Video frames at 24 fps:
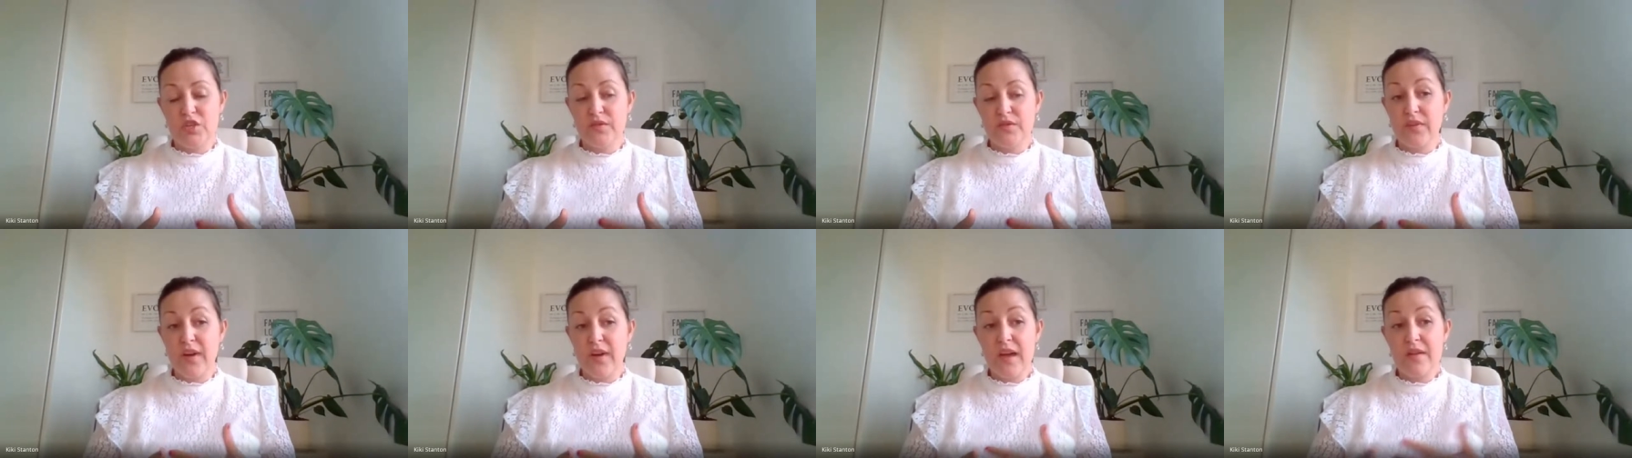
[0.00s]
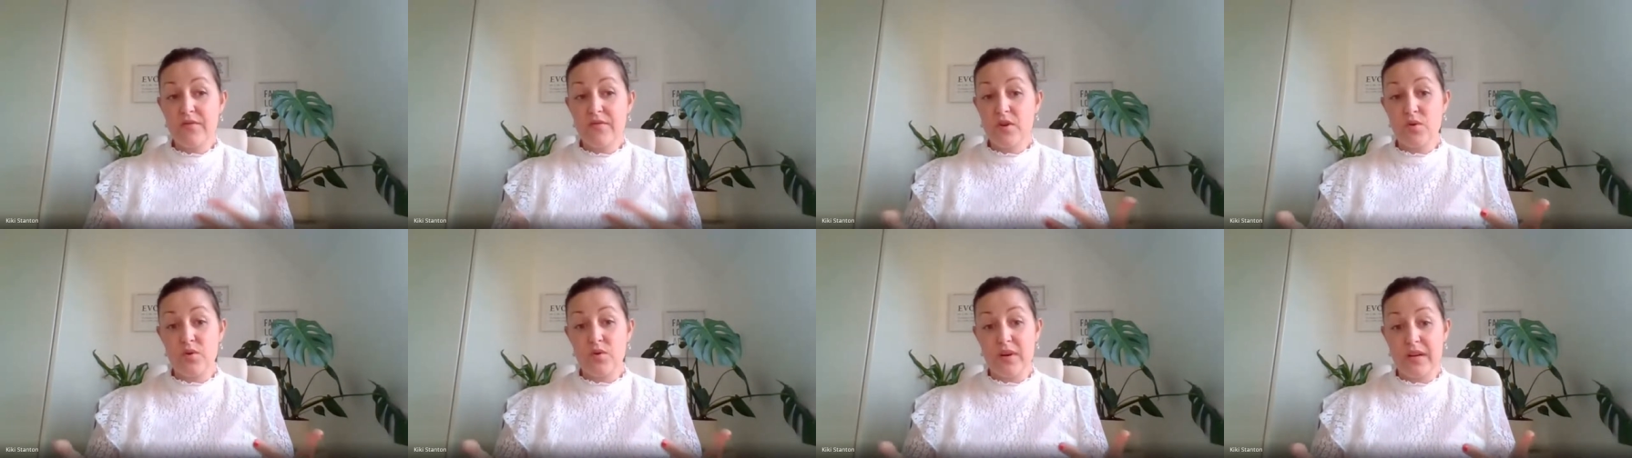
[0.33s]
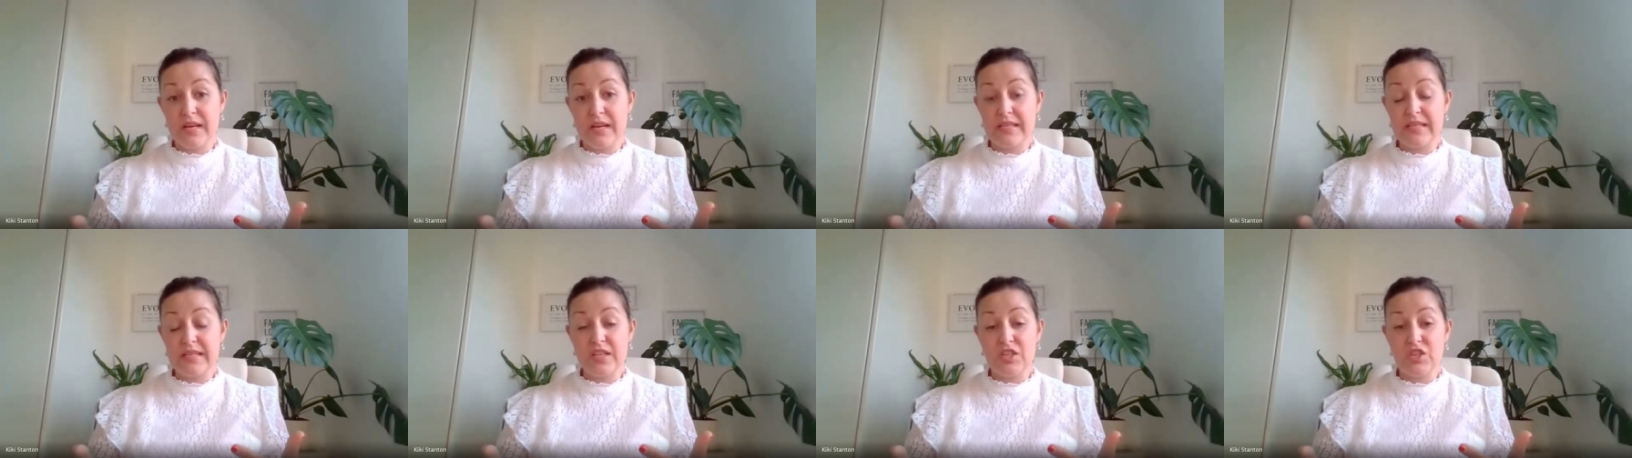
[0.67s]
And for every
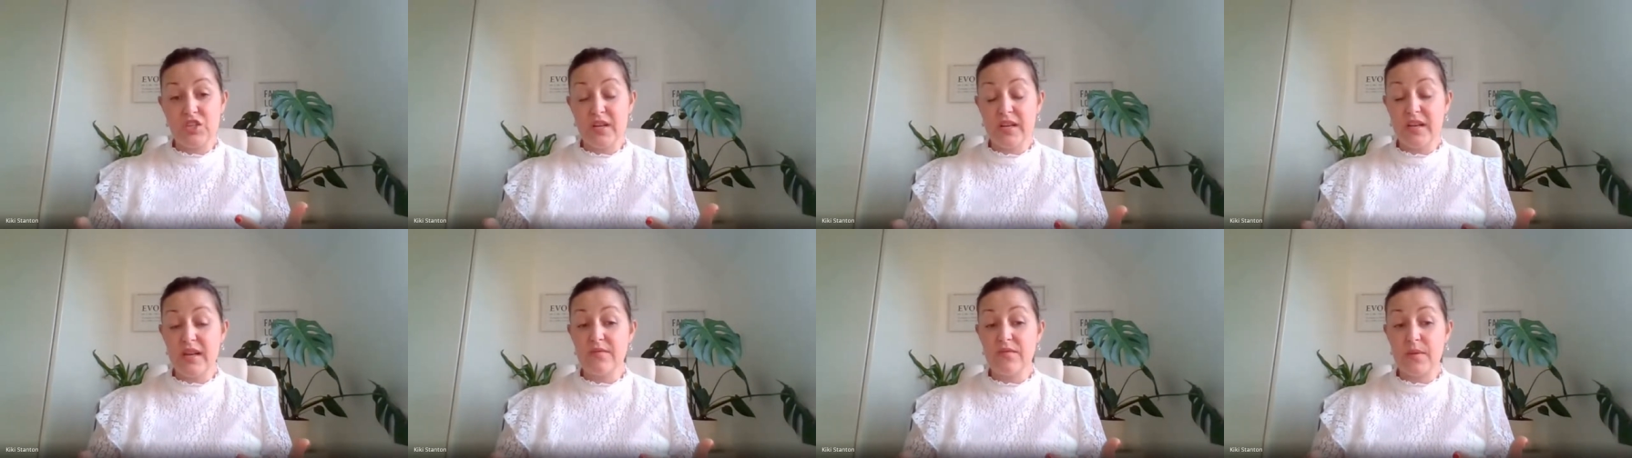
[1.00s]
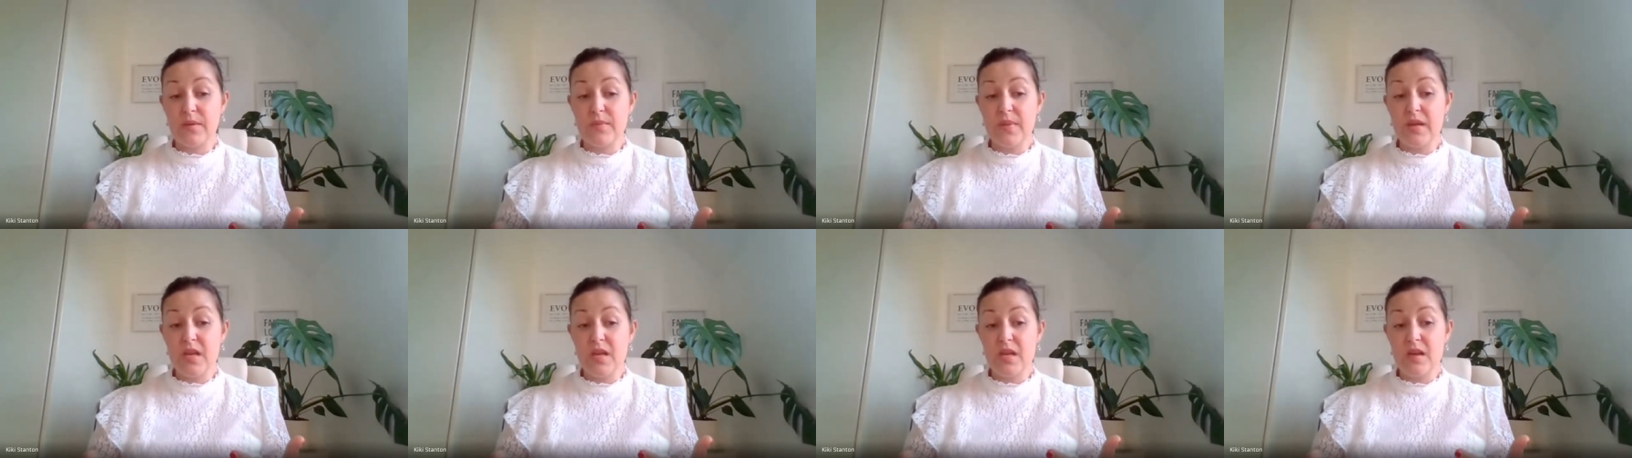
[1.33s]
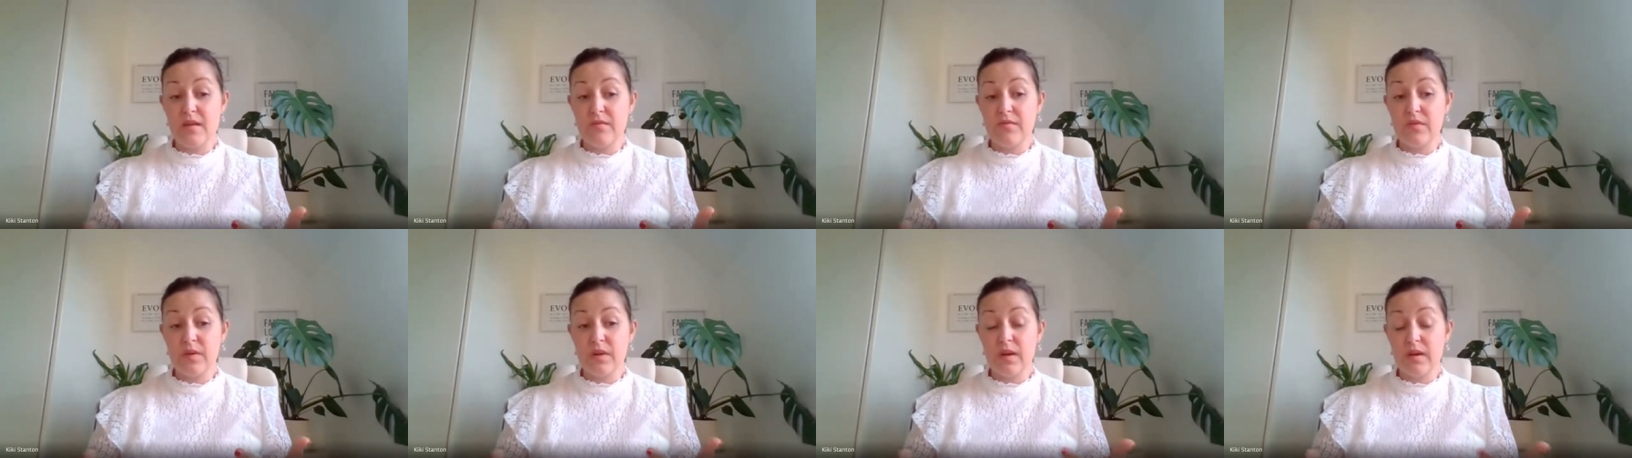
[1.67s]
organization and every
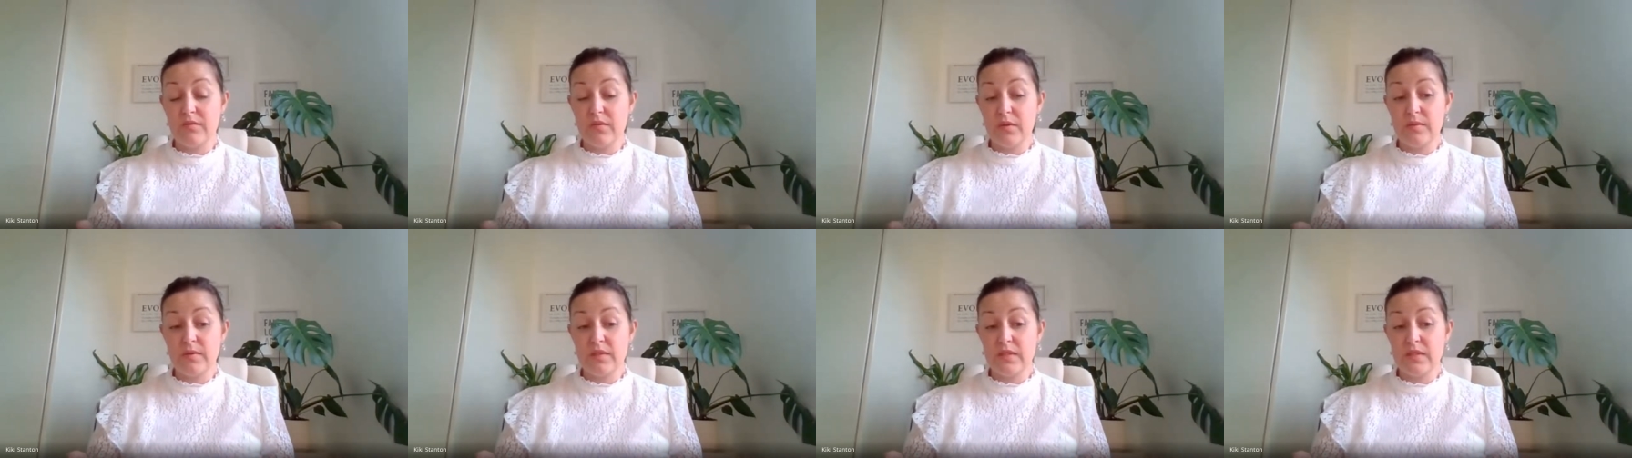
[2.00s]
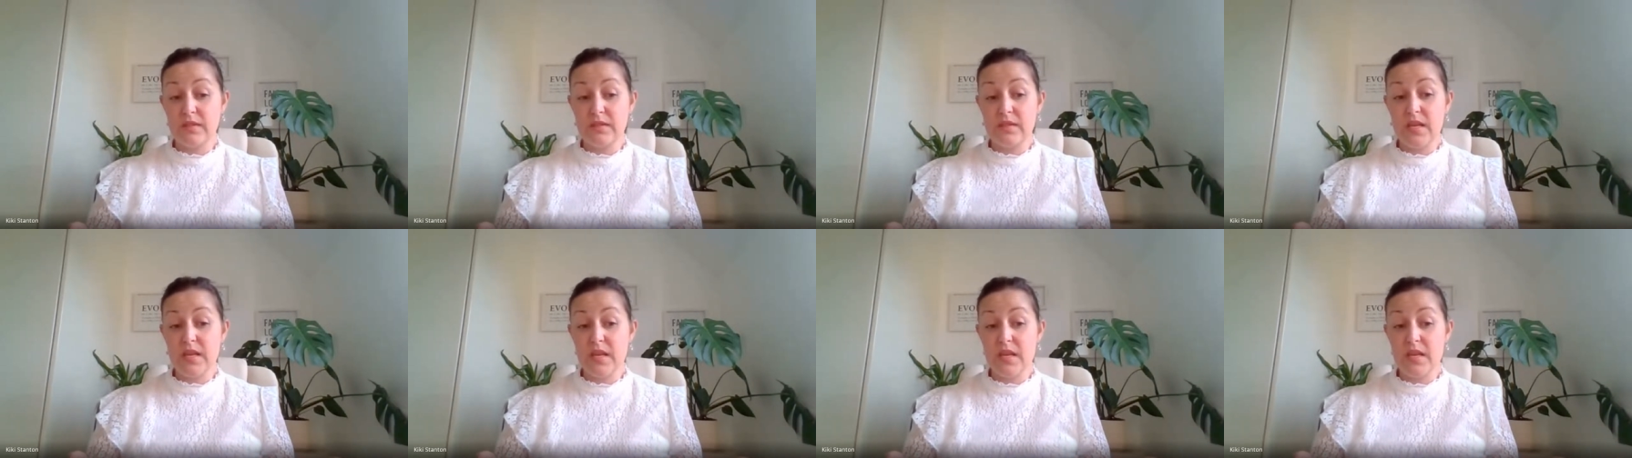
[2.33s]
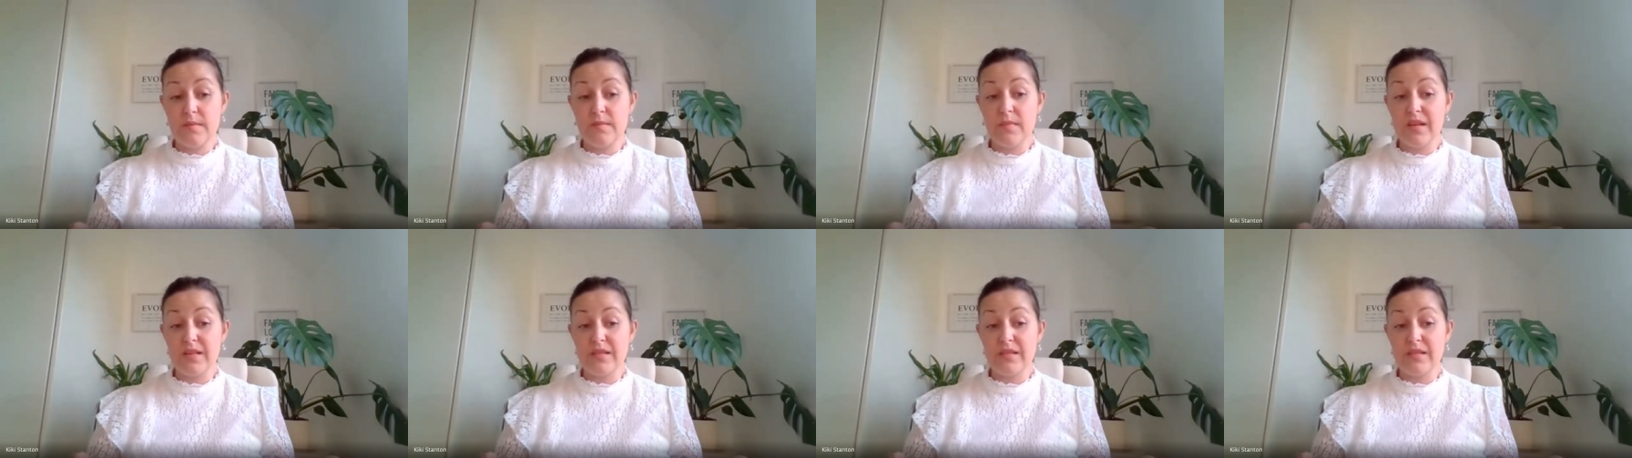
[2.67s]
every every team,